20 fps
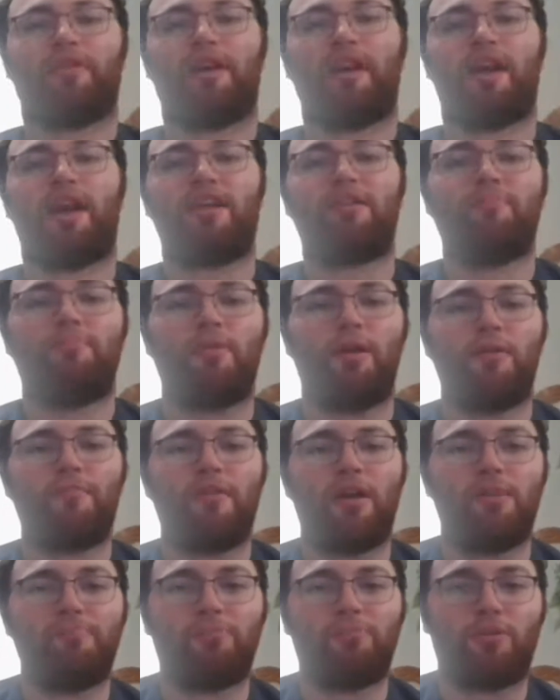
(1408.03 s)
And
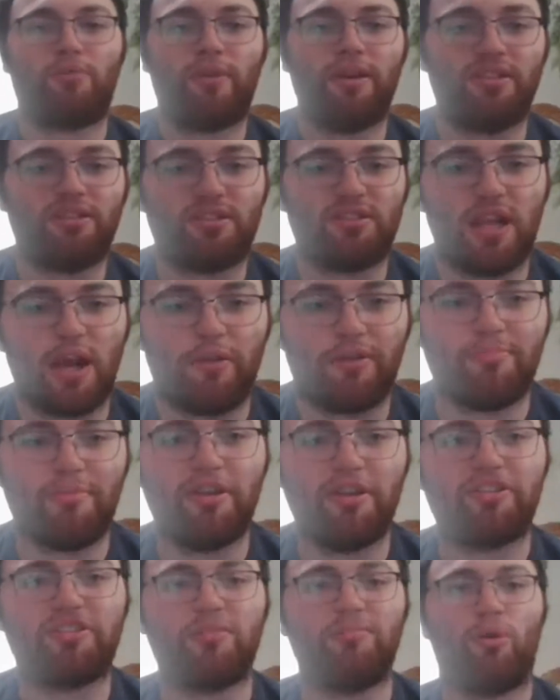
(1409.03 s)
Maurice now with
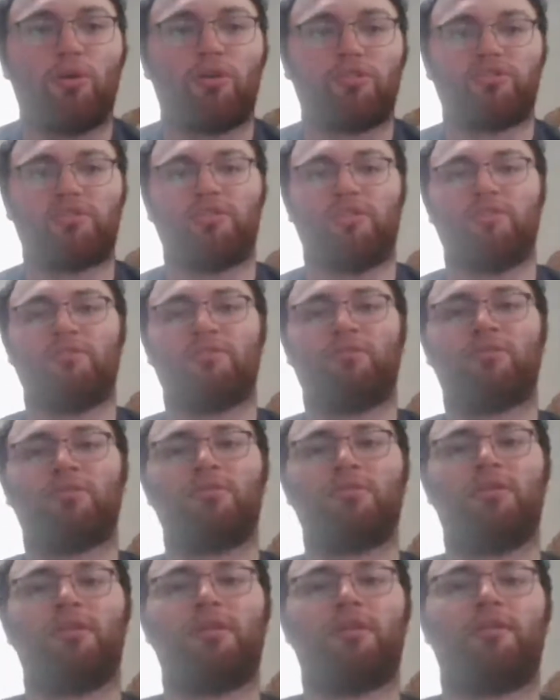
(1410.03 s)
Miz and Morrison.
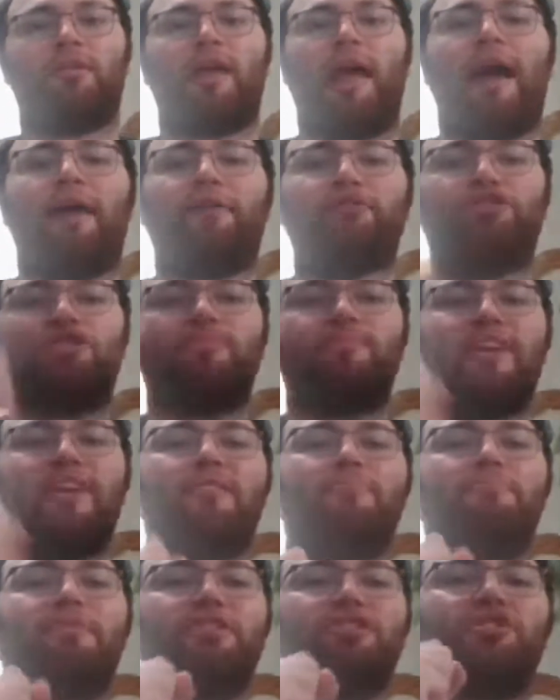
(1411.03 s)
How to make
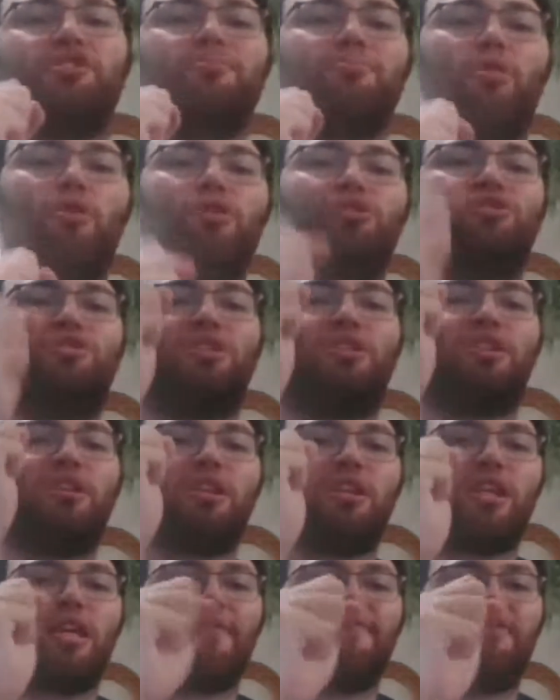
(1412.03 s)
Miz and Morrison
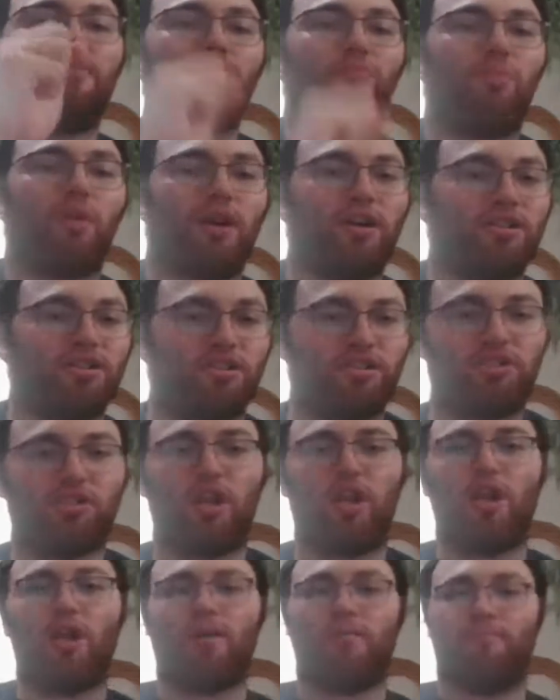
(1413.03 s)
even worse?
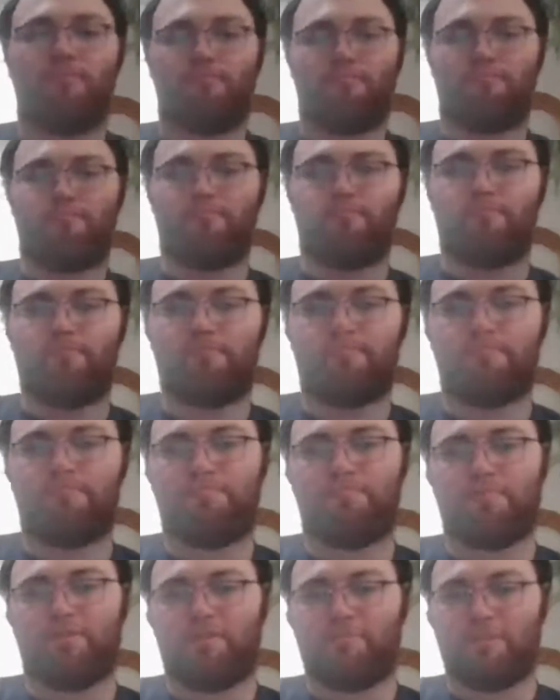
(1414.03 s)

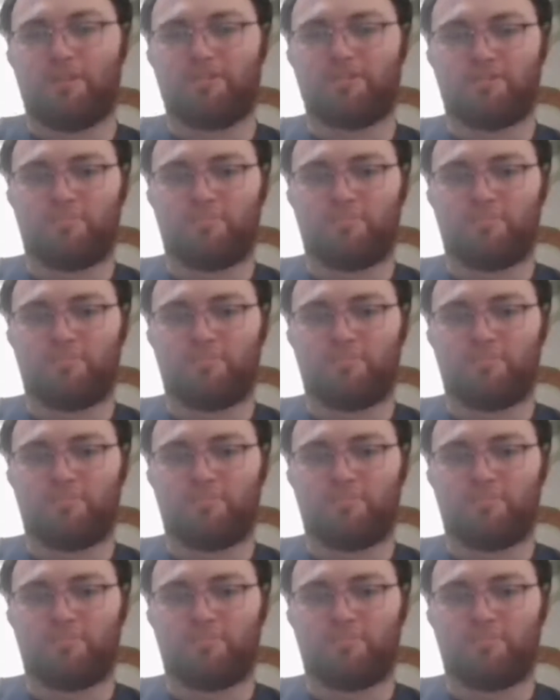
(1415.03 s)
Put the